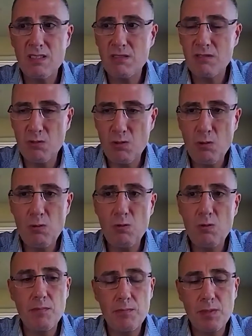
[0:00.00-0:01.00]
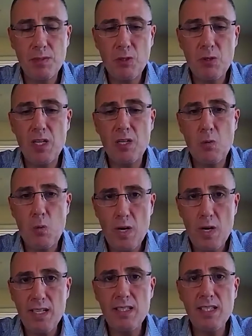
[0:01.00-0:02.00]
through,
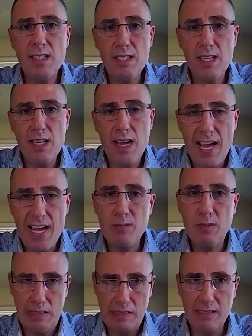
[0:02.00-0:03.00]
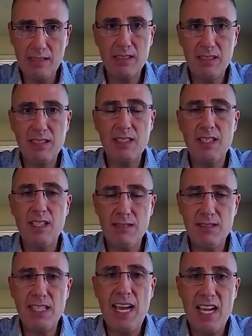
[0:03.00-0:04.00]
acquiring habits,
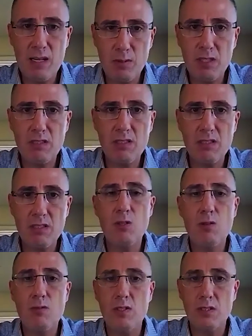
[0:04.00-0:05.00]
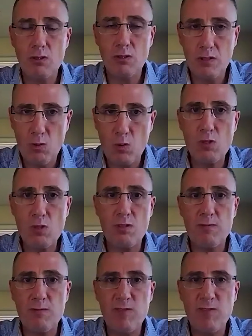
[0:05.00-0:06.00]
healthy habits over the course
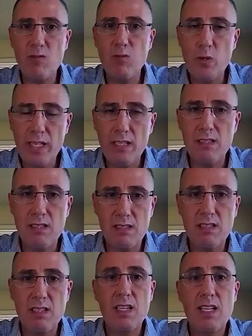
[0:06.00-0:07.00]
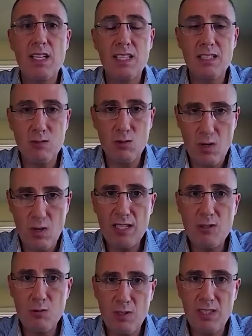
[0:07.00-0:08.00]
of 5 weeks,
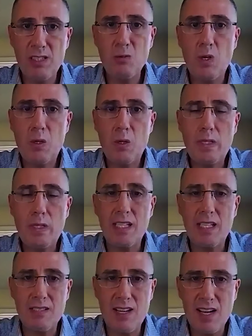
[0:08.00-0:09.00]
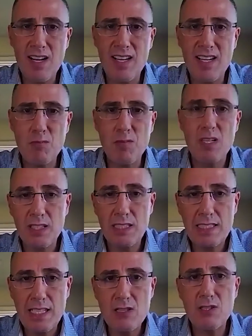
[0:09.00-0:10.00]
gradually, 1 week at a time. The
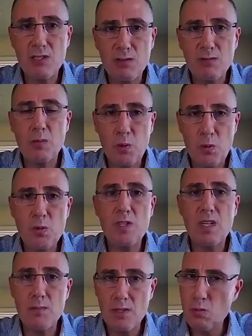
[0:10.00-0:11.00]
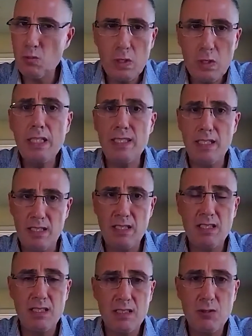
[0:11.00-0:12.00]
intention of the program is
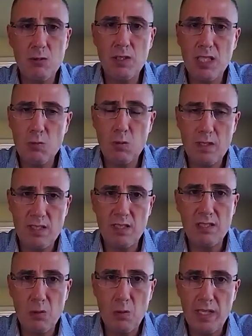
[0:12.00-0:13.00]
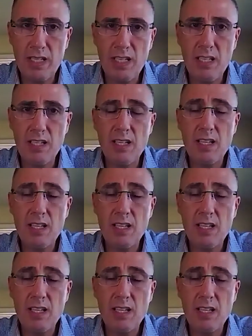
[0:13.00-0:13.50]
really to get what's in the way